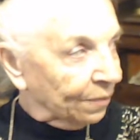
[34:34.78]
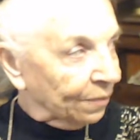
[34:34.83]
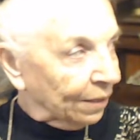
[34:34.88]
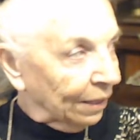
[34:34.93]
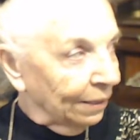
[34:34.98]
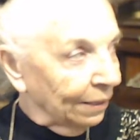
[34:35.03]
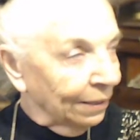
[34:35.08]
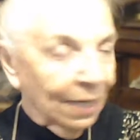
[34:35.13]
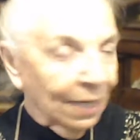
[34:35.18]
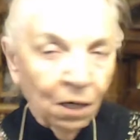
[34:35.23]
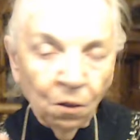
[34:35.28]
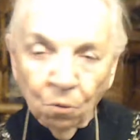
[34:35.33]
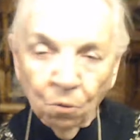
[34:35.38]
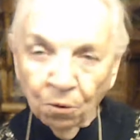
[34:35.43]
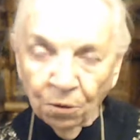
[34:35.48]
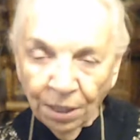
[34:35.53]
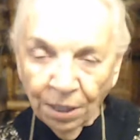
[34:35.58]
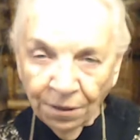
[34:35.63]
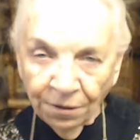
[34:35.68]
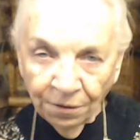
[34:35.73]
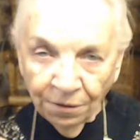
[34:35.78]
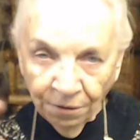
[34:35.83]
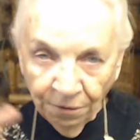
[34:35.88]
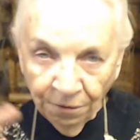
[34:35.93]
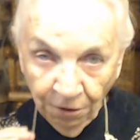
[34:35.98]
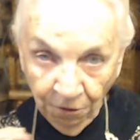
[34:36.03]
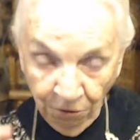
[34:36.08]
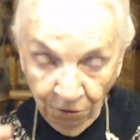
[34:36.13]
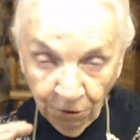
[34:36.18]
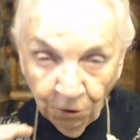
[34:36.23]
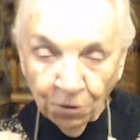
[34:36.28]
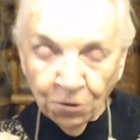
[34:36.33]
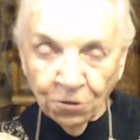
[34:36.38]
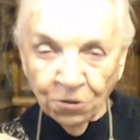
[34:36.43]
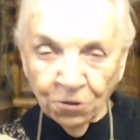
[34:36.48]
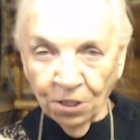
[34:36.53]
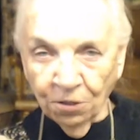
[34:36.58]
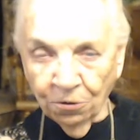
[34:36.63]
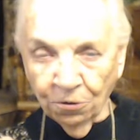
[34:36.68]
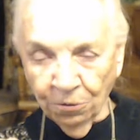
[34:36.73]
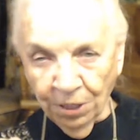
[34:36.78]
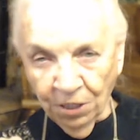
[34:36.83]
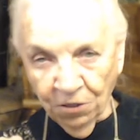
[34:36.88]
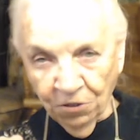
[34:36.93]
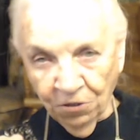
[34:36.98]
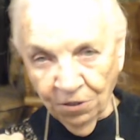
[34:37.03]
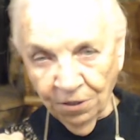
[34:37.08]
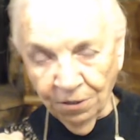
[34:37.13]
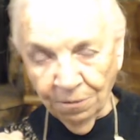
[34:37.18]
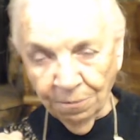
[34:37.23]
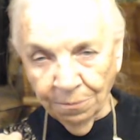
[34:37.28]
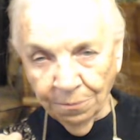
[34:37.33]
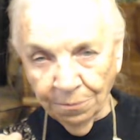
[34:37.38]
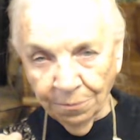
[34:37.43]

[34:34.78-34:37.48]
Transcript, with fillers: And now we're in the third generation,